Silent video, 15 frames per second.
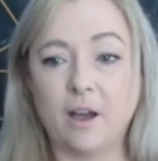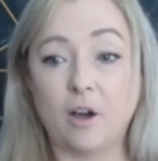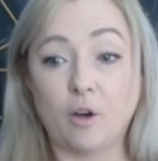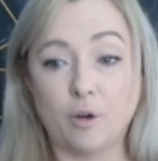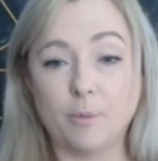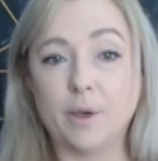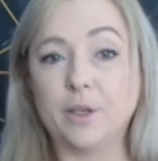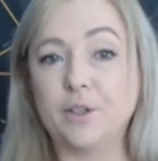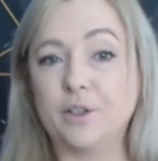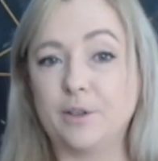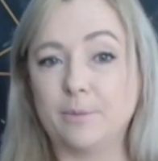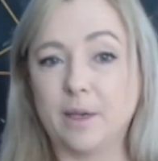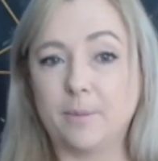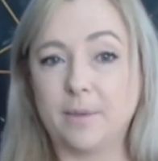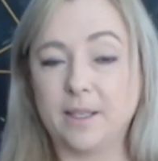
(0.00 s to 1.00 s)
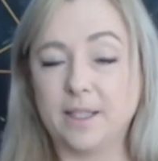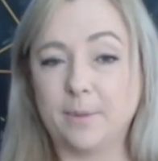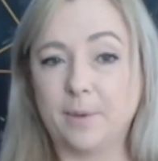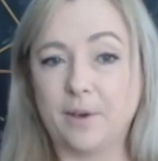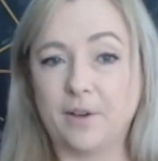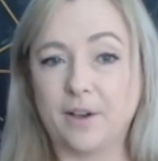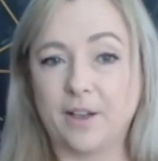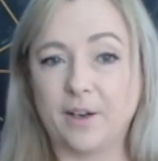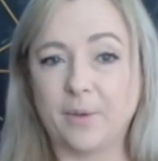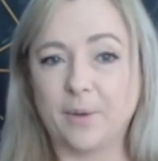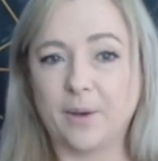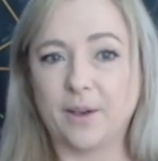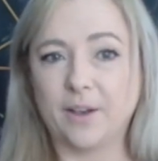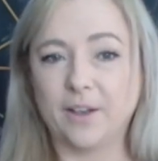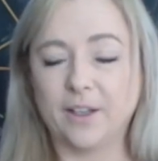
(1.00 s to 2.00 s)
almost through my busy period at
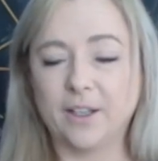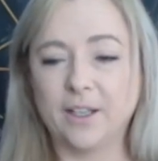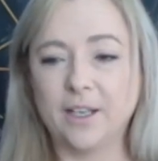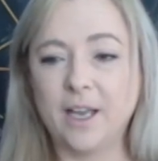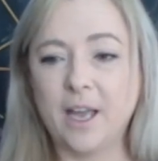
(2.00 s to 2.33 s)
work.